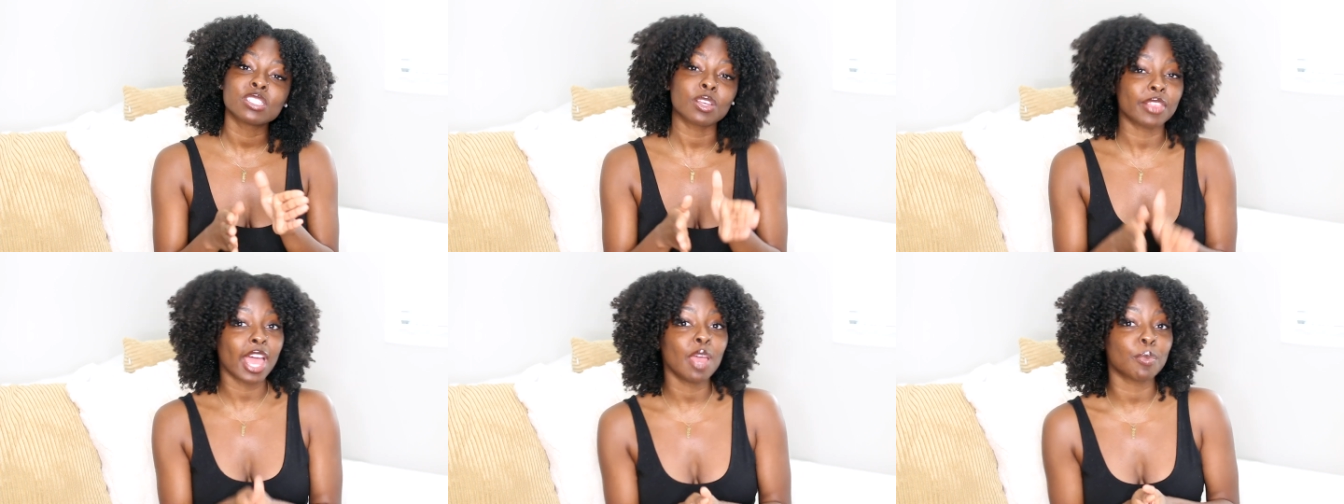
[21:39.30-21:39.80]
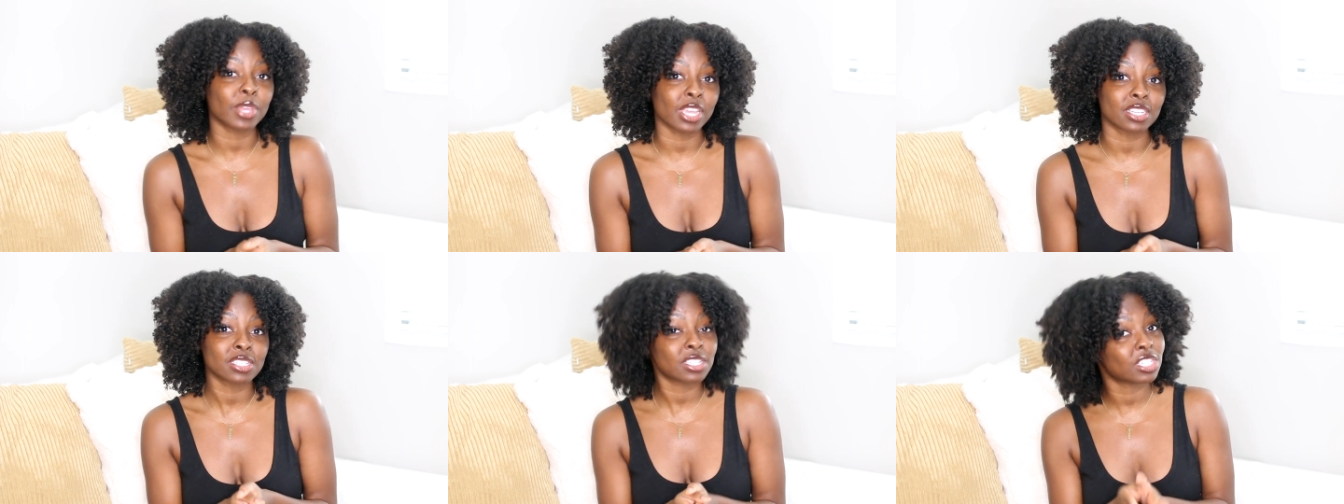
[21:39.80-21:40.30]
So that
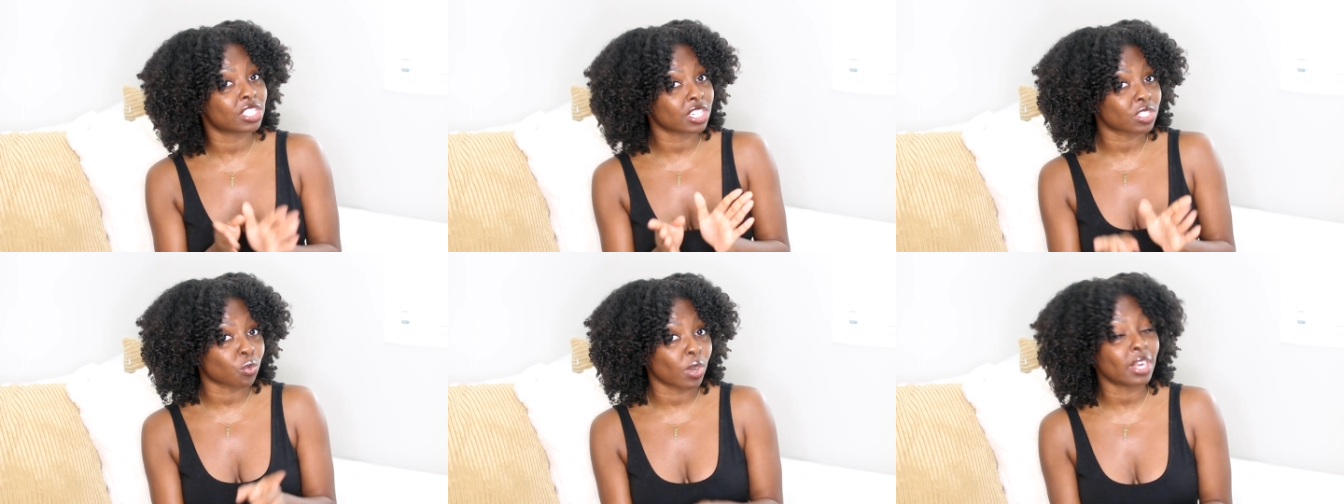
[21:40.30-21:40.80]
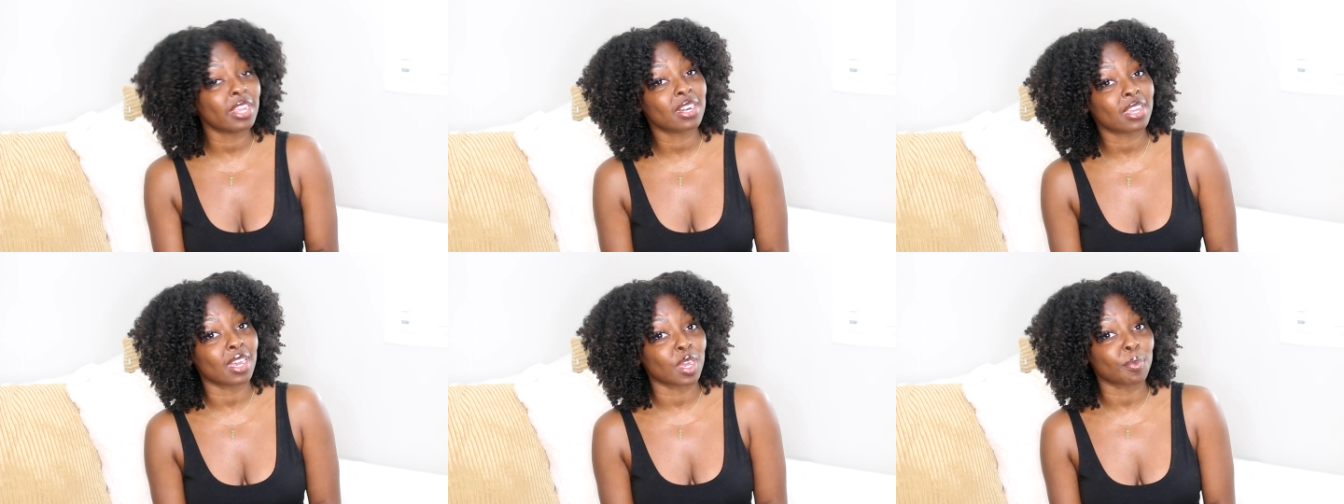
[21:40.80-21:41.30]
means since there's one
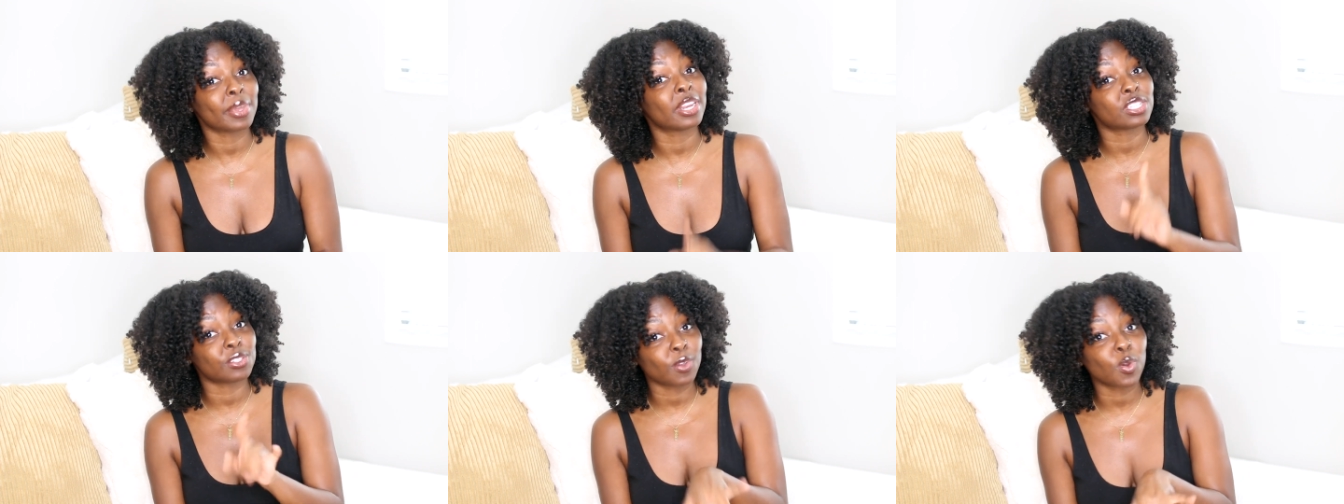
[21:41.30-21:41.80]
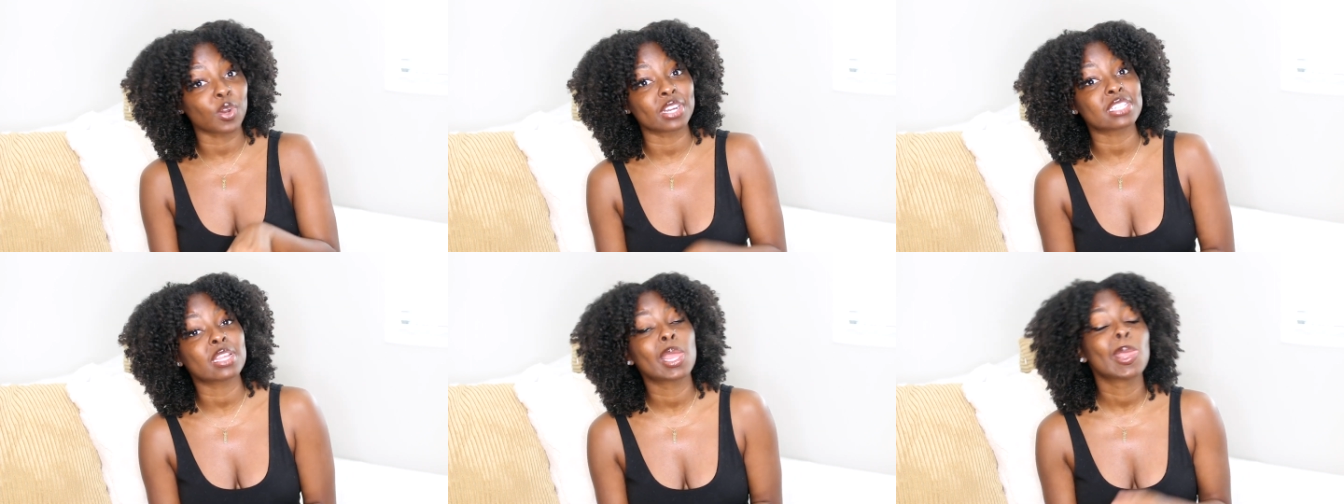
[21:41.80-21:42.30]
income and it's
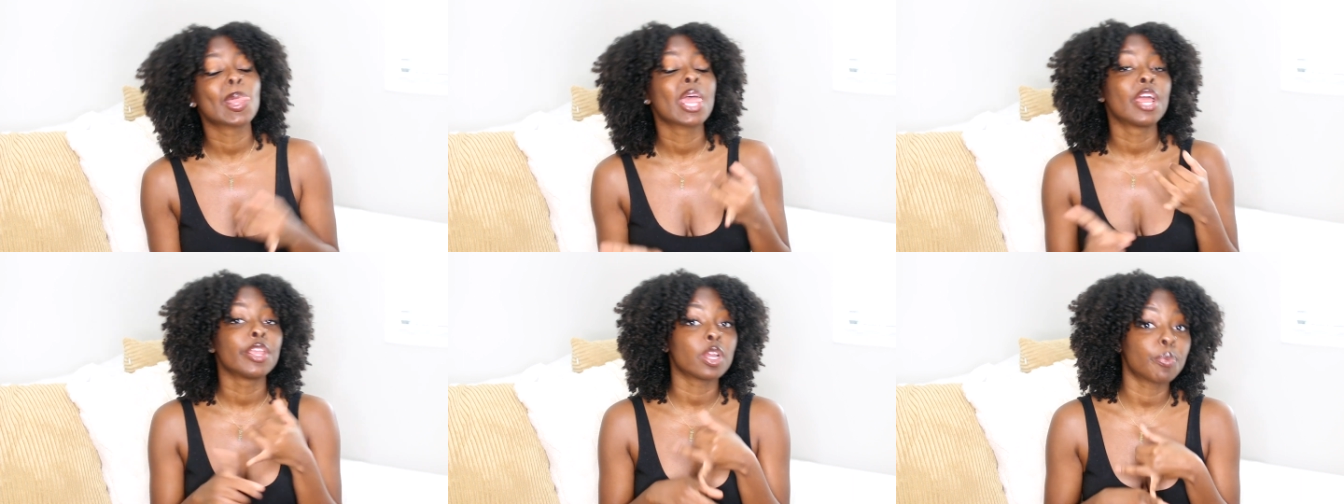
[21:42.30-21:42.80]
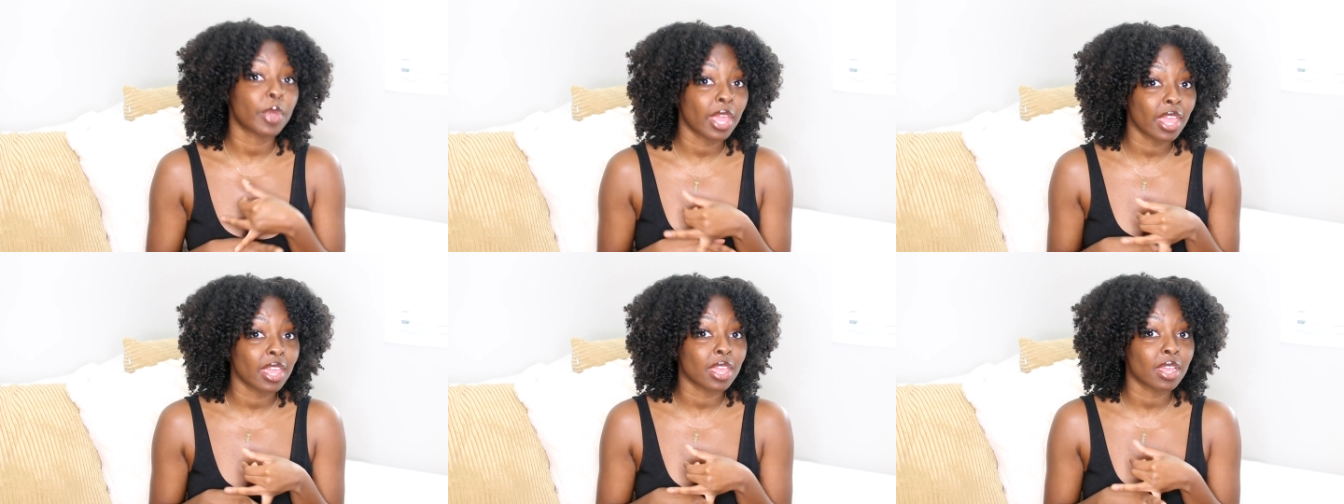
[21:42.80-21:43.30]
yours, you're
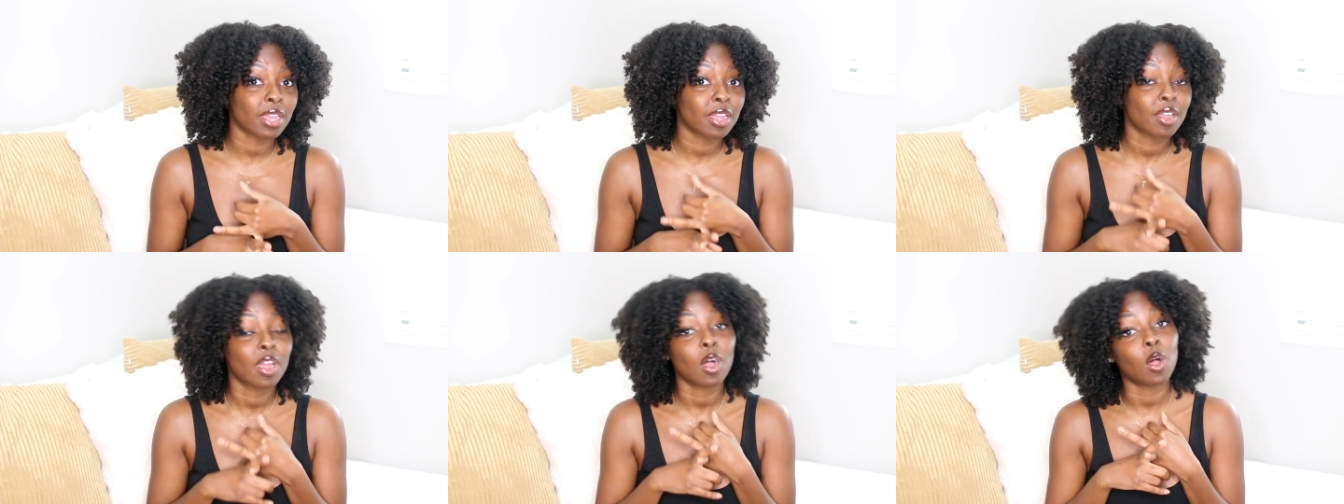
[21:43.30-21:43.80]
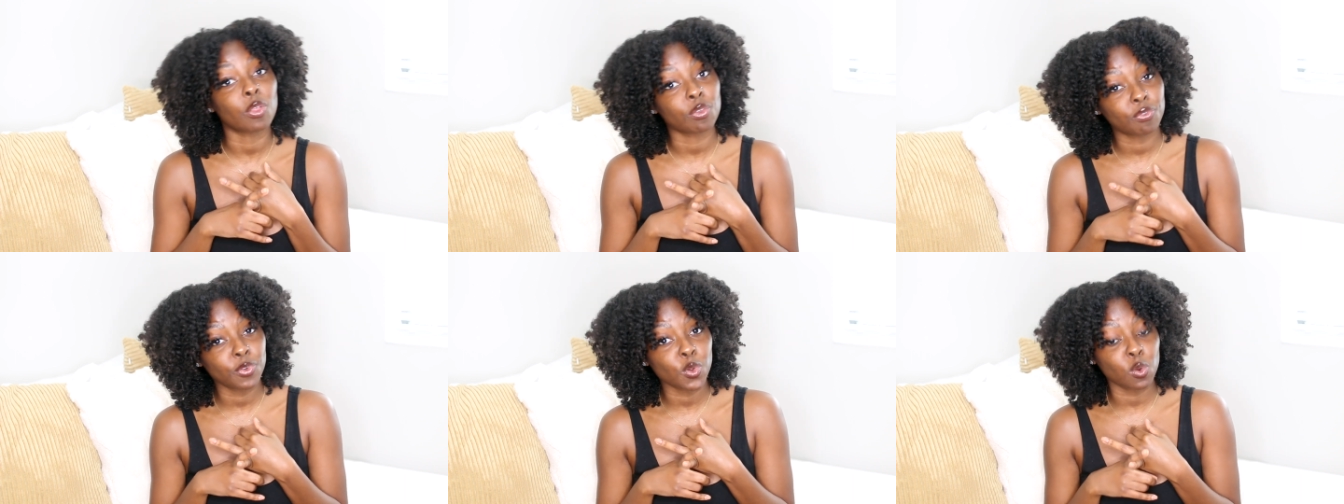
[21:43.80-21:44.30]
paying all
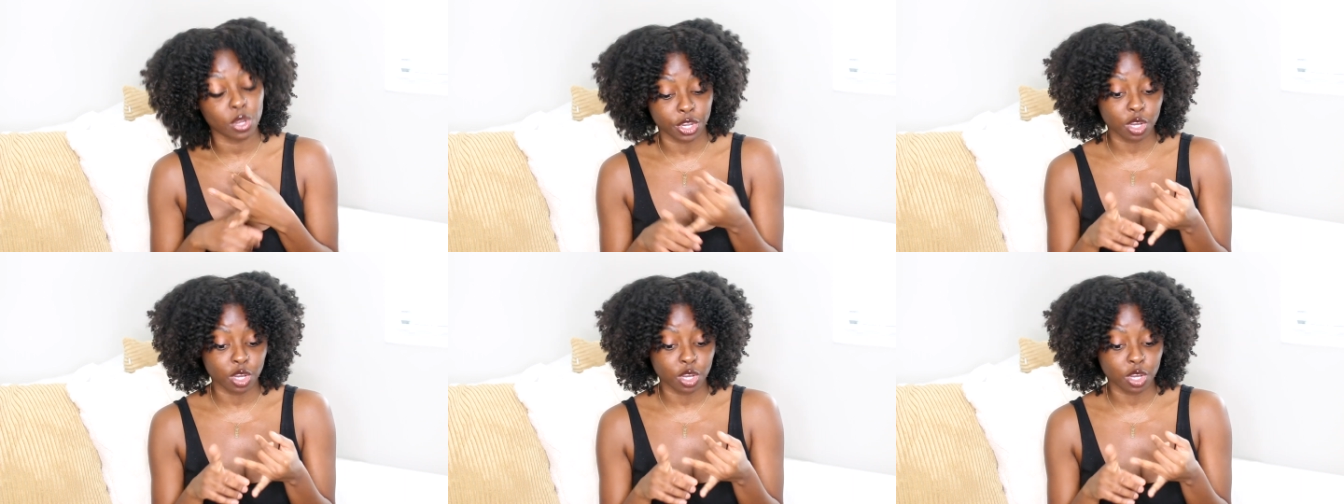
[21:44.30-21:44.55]
the food.